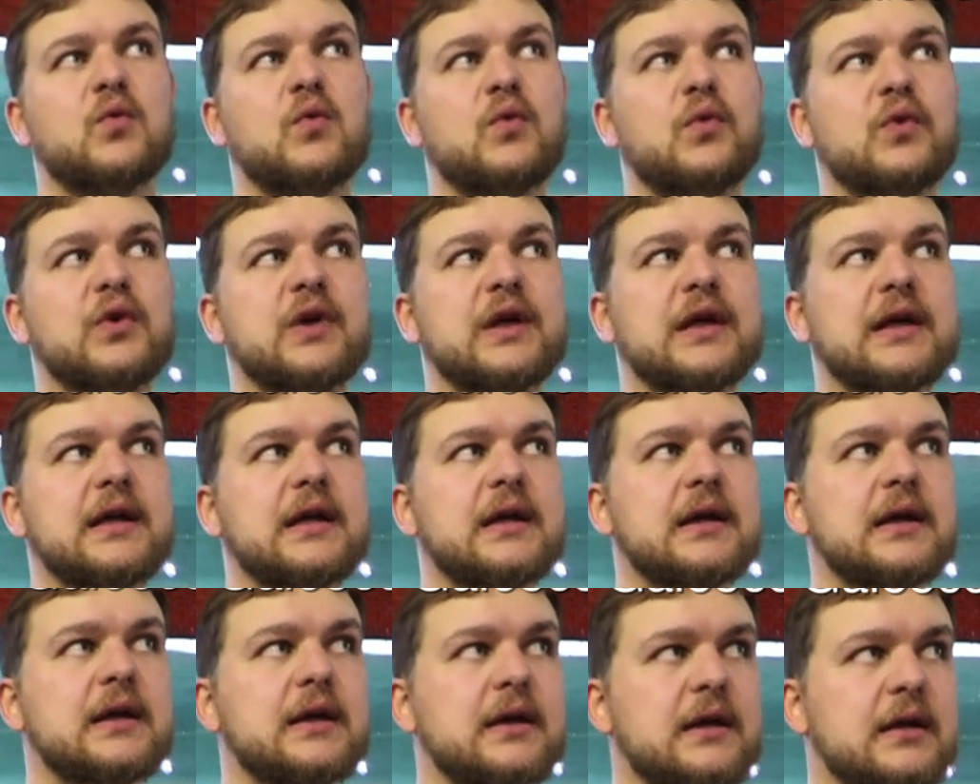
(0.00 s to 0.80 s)

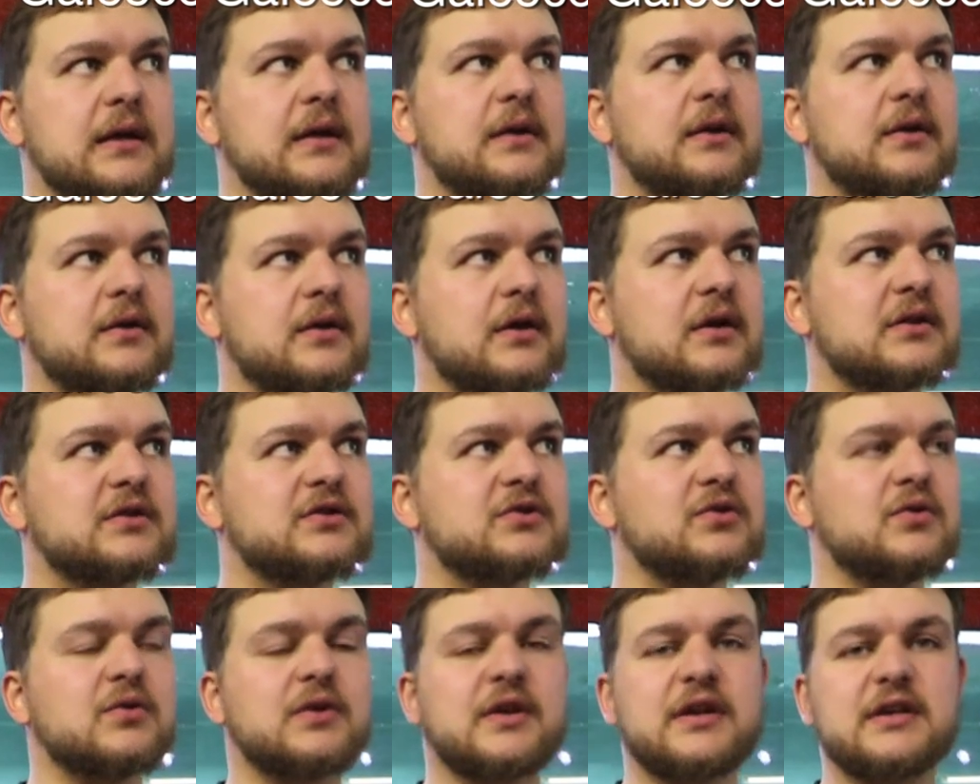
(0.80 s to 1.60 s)
we're not
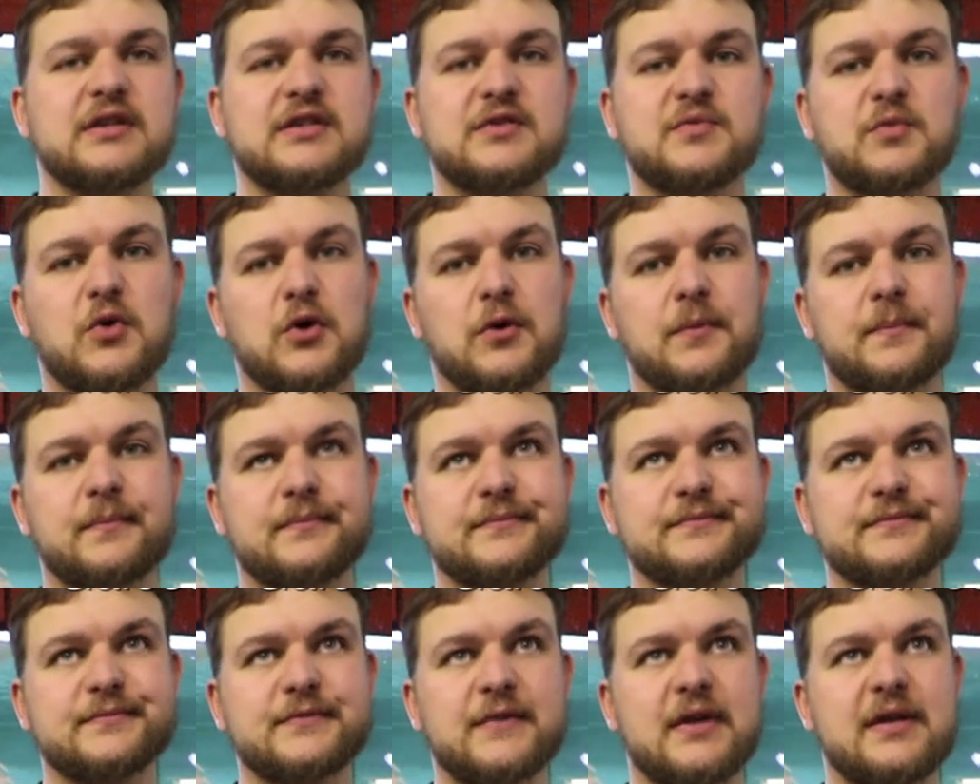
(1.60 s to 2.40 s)
talking small.
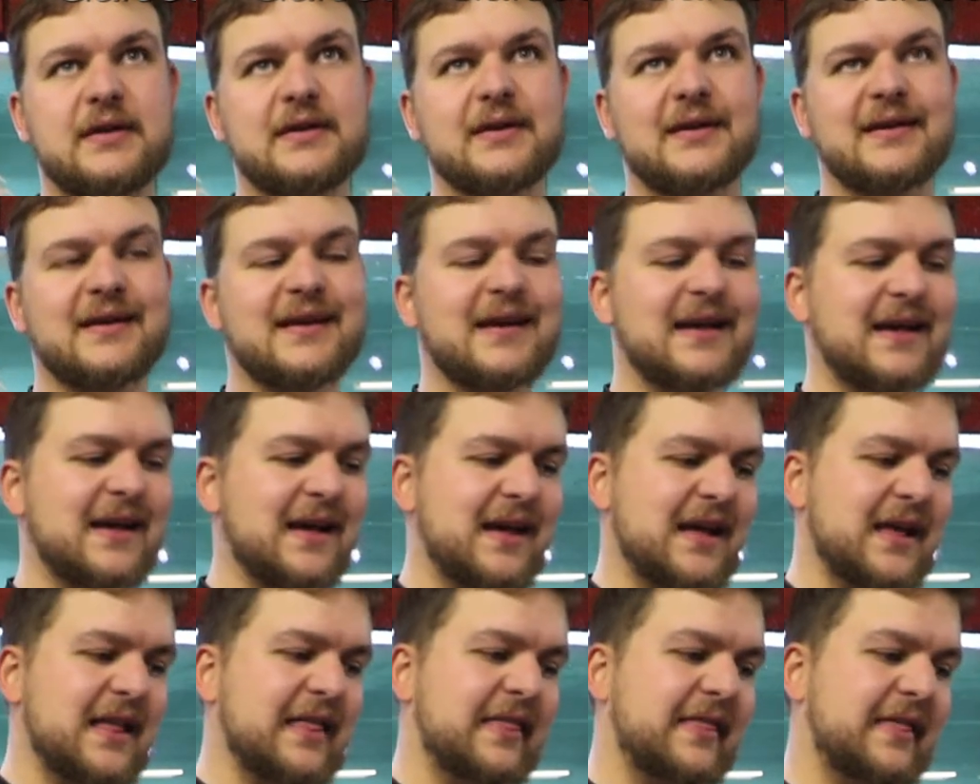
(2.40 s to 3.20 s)

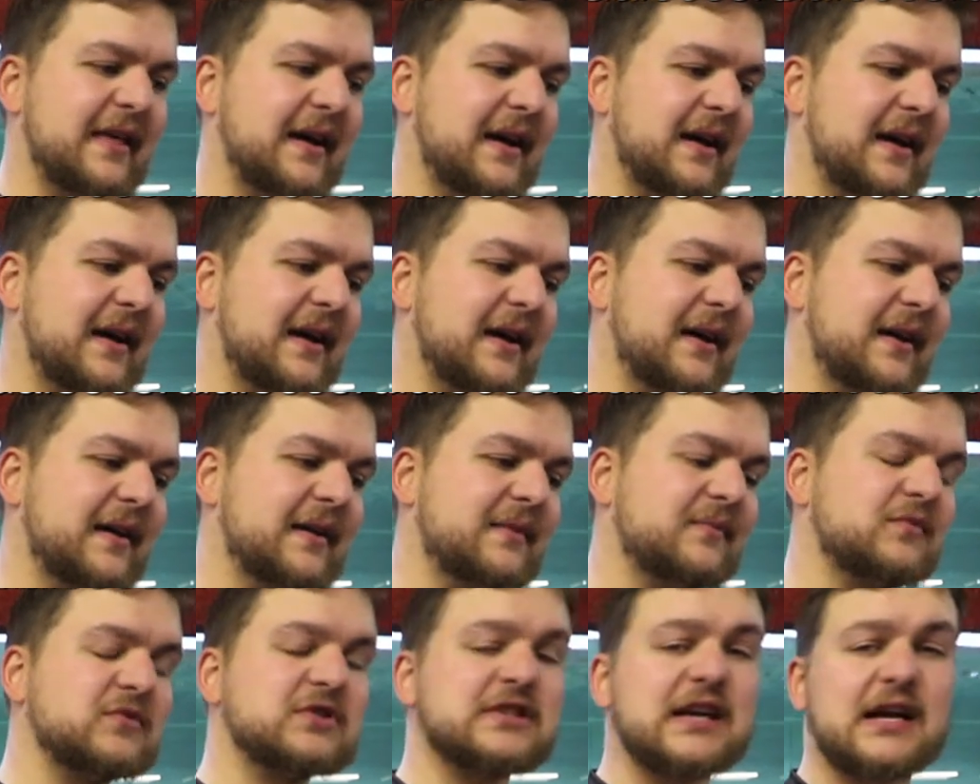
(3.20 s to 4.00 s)

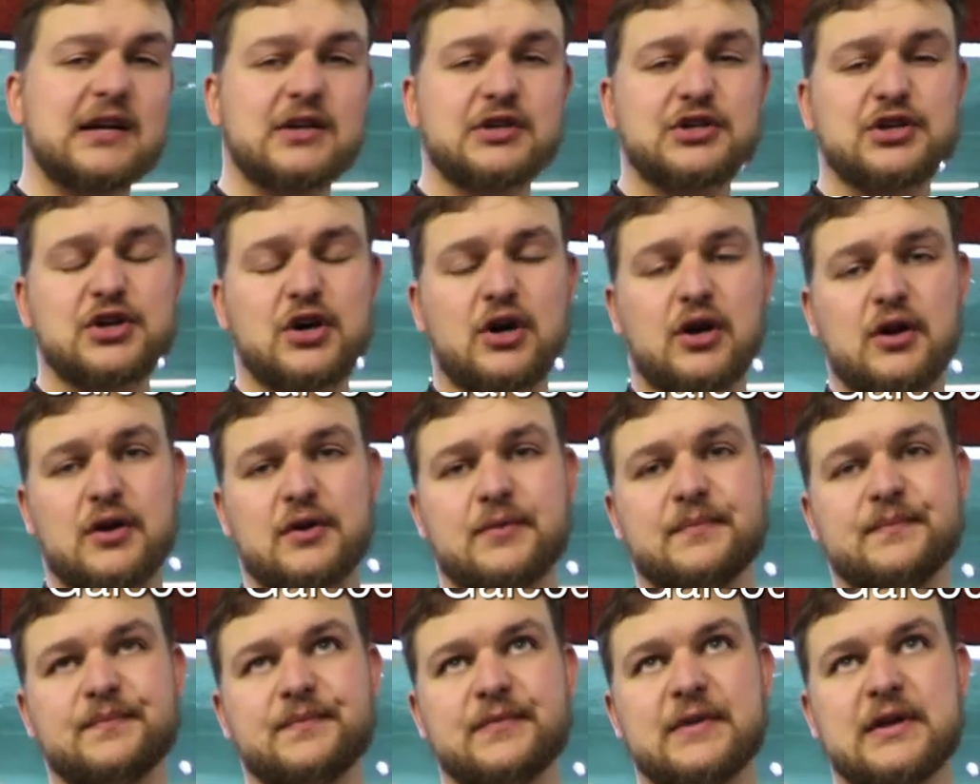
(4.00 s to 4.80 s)
The tiger shark,
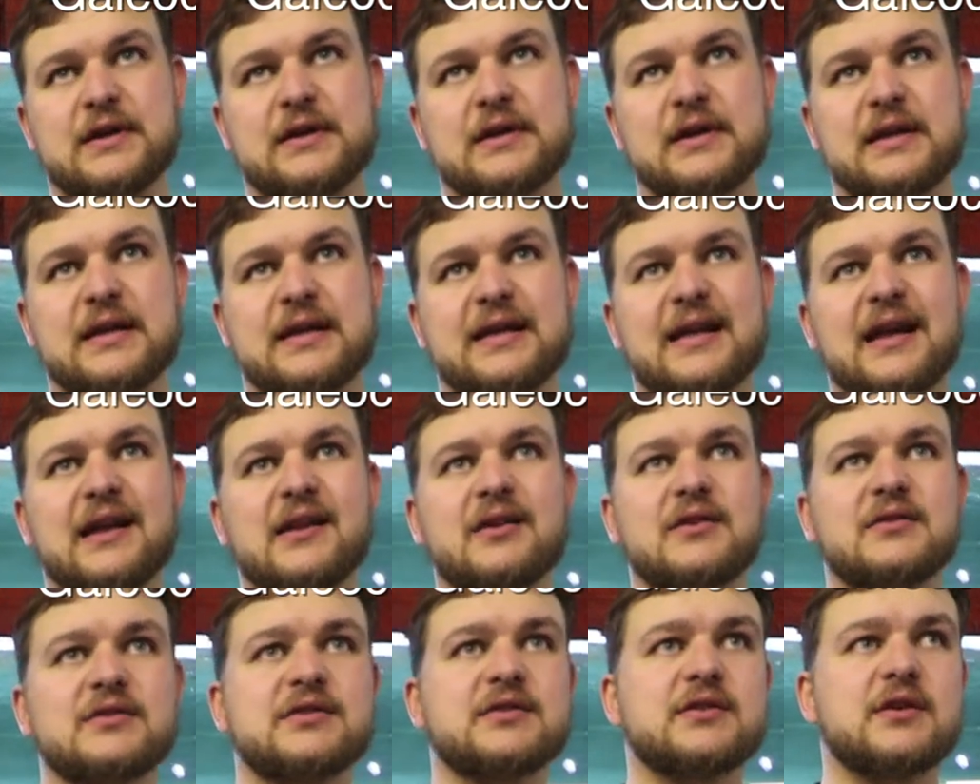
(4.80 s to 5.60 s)

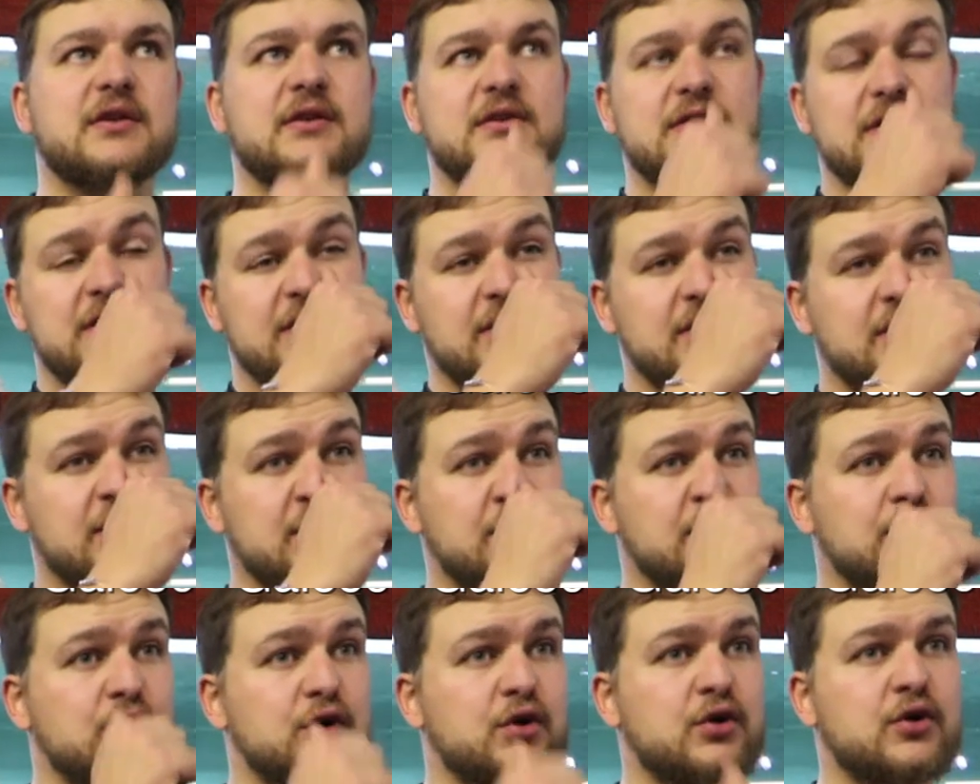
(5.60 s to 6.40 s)
Galeocerdo
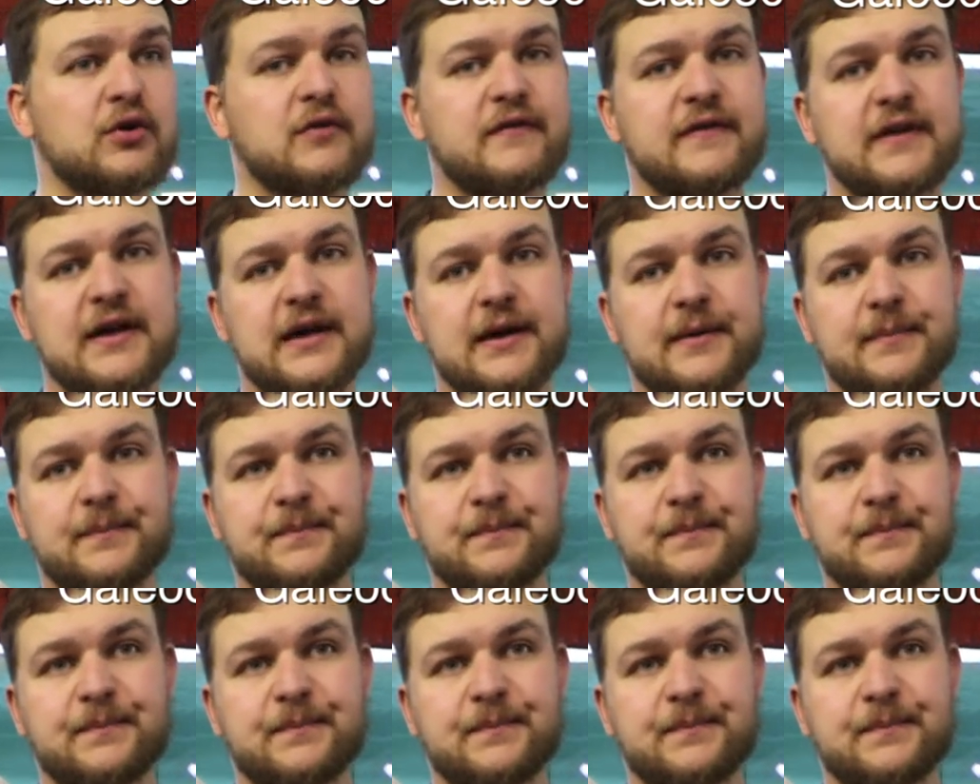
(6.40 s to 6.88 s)
Cuvier.